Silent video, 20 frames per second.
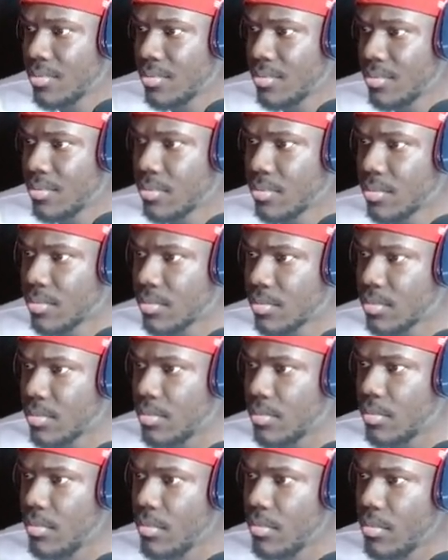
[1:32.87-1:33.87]

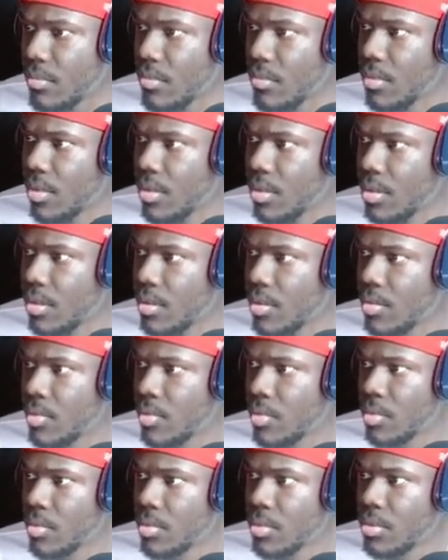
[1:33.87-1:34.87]

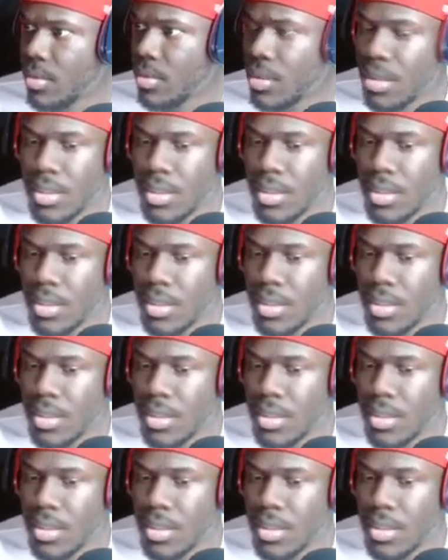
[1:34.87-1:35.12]
[no speech]